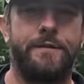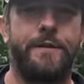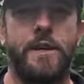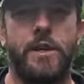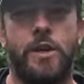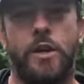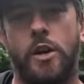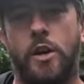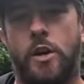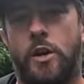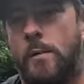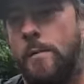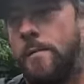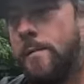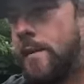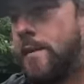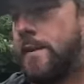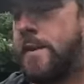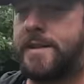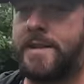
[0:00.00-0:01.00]
video,
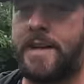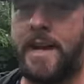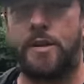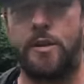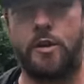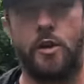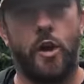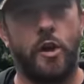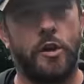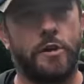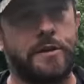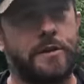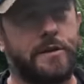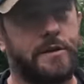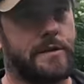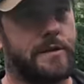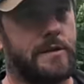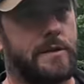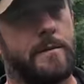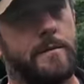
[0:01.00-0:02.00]
the tent
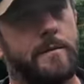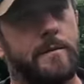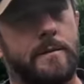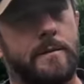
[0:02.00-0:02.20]
costs